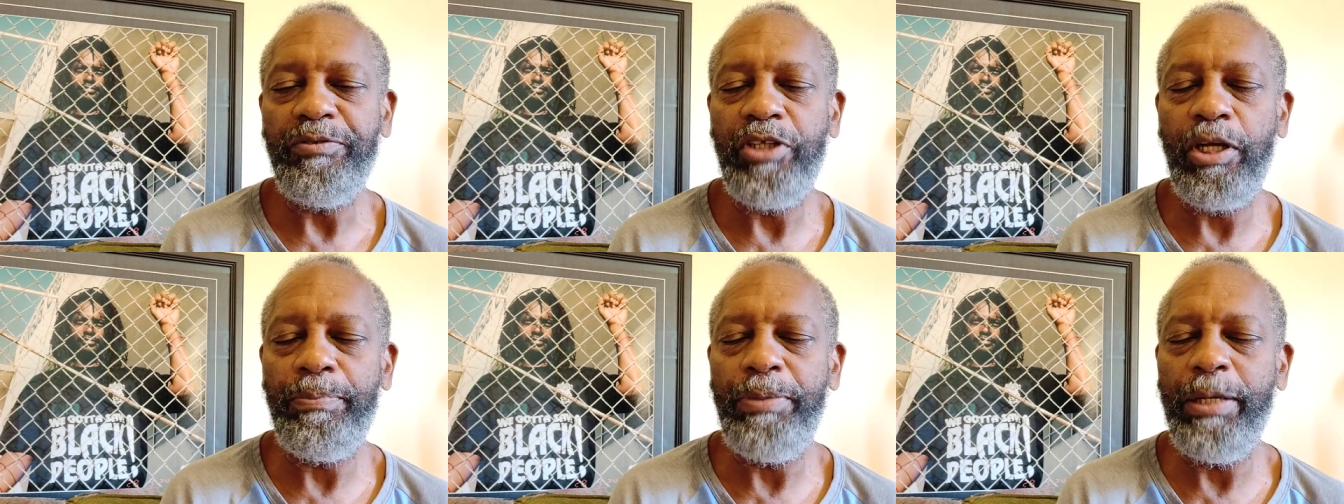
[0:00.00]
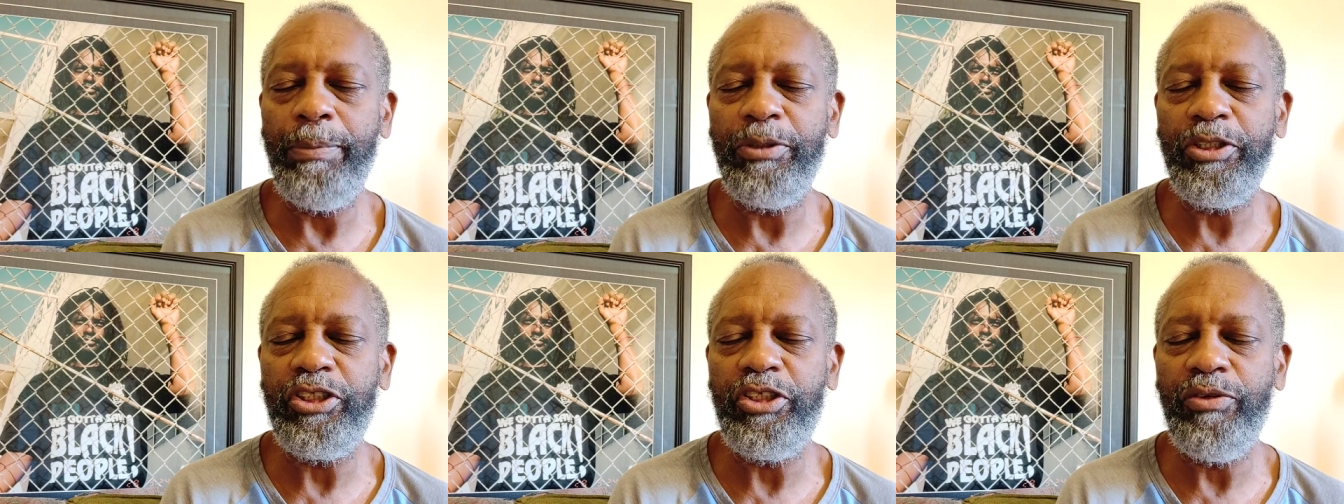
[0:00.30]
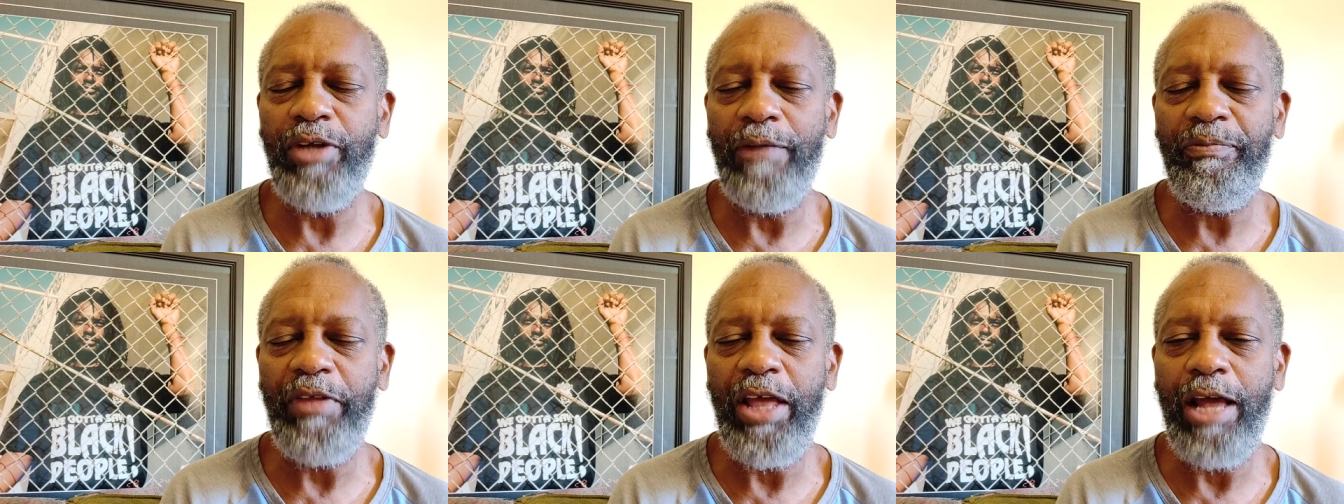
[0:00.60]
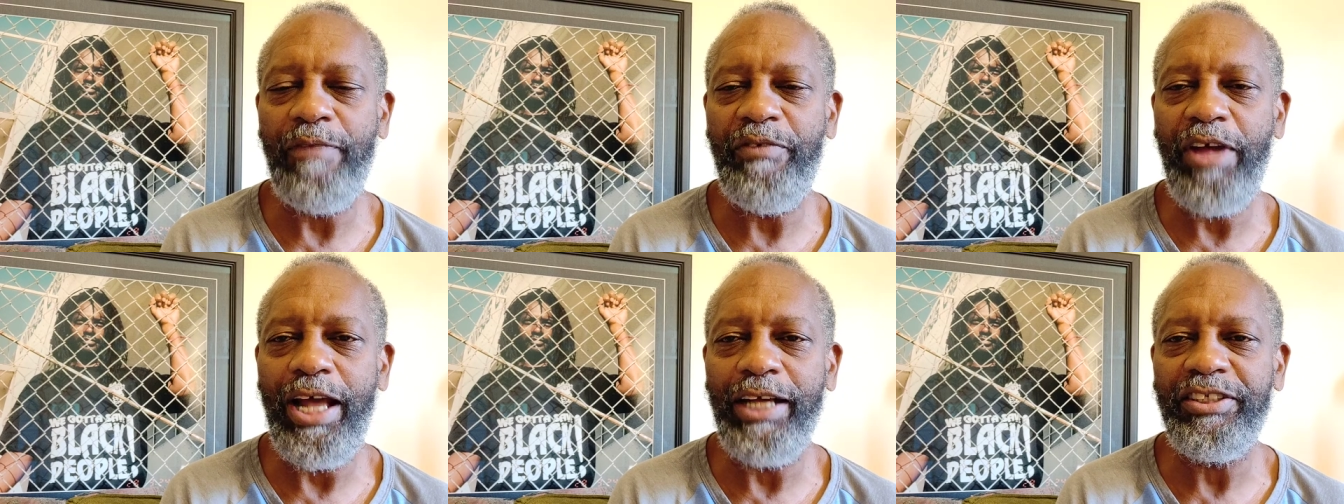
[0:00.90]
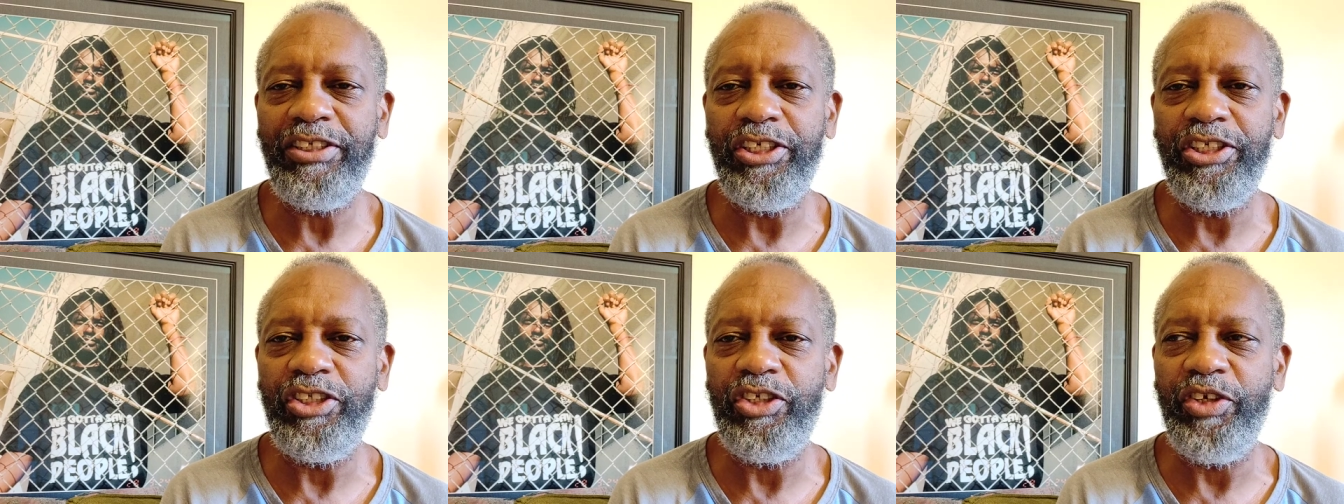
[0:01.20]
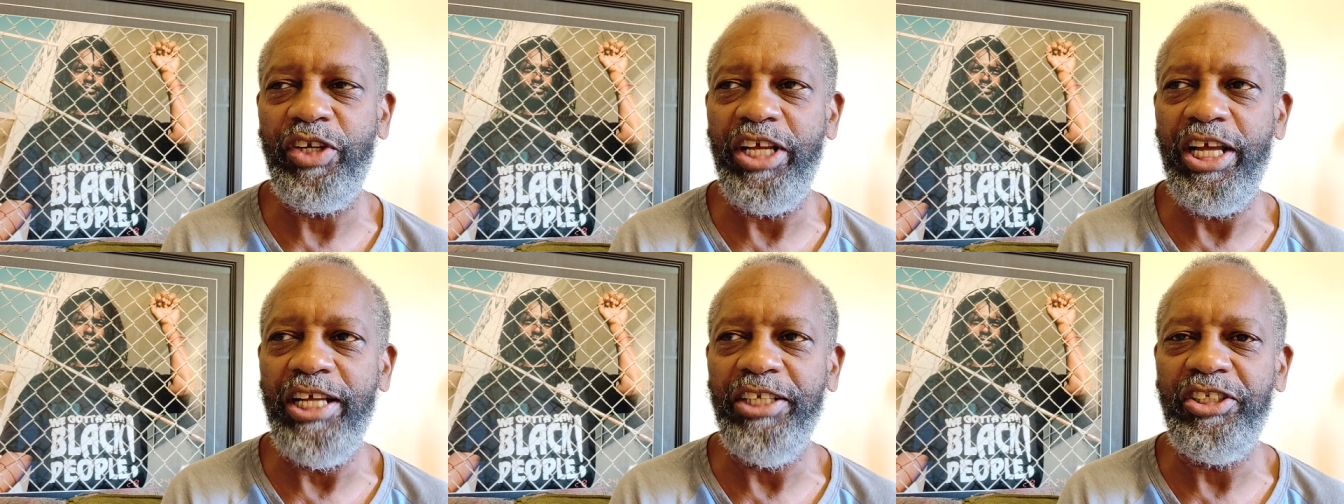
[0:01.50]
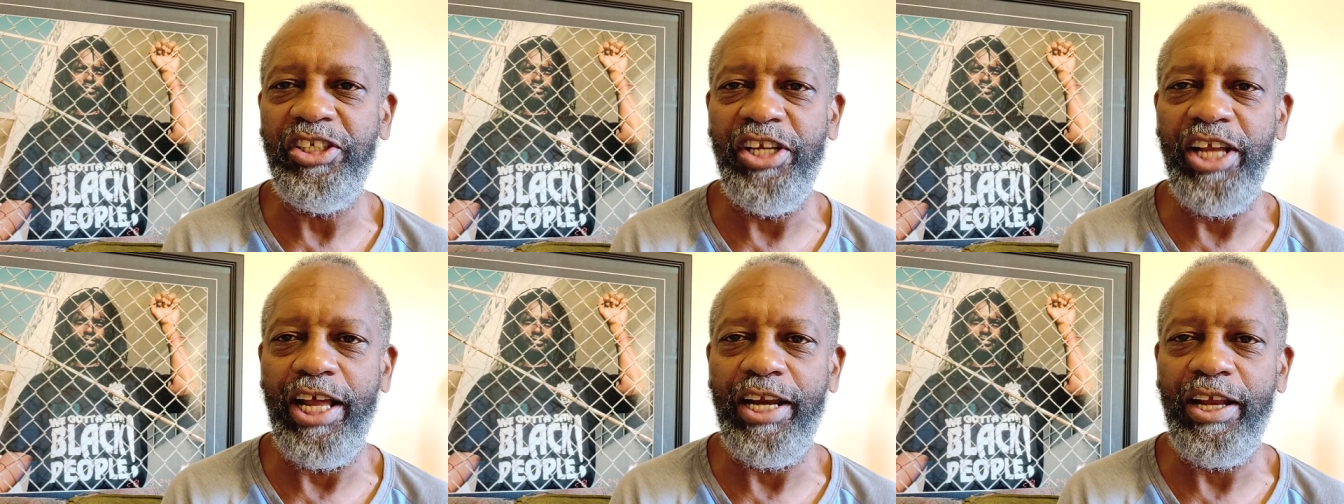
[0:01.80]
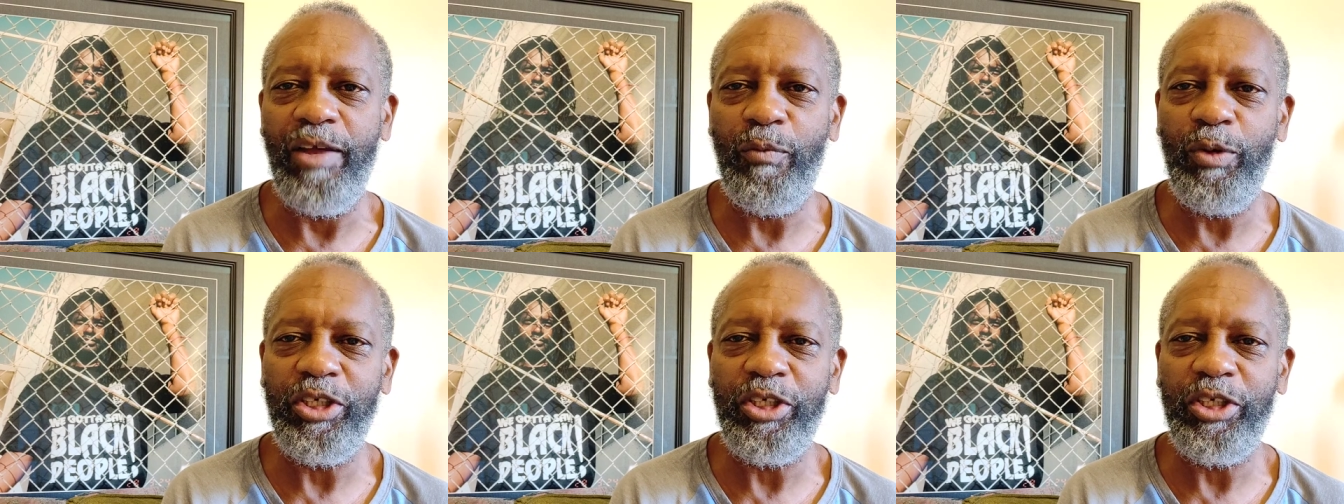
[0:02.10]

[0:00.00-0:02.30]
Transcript: so people still have to have access to the internet,